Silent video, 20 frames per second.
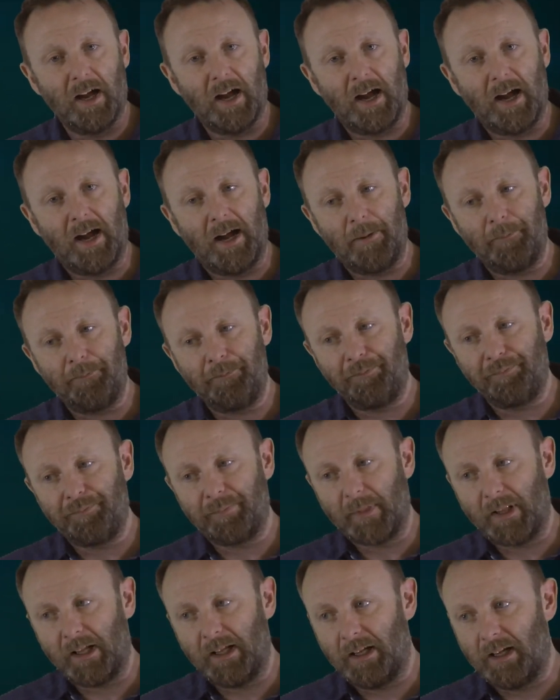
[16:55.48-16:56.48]

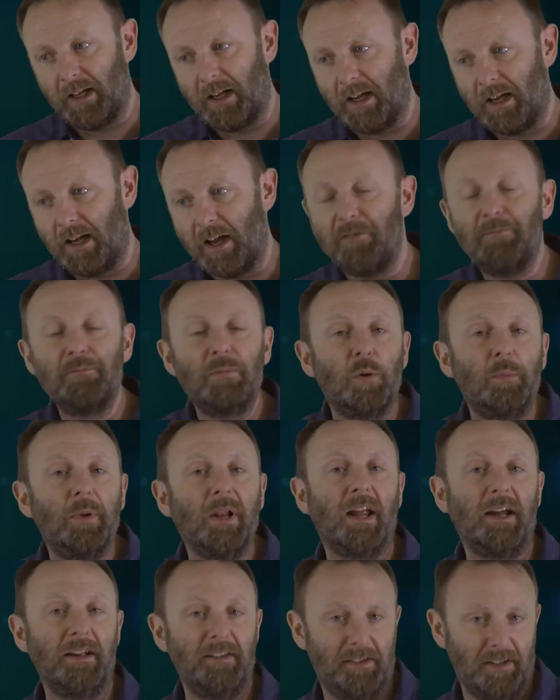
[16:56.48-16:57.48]
of
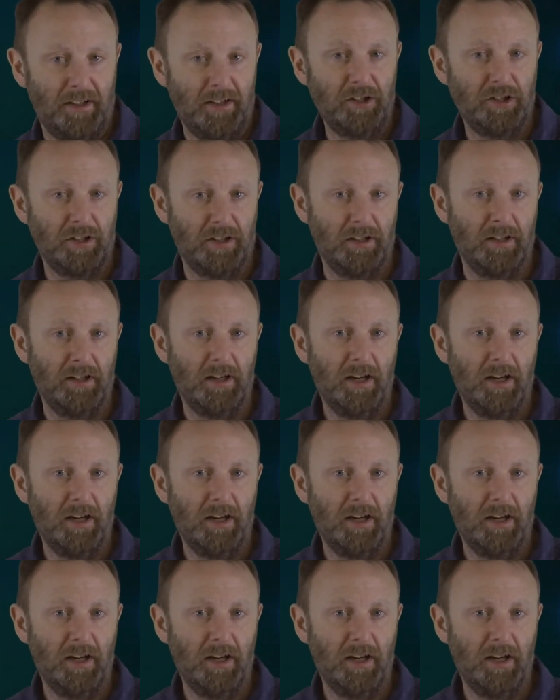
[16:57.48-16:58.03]
mobilization,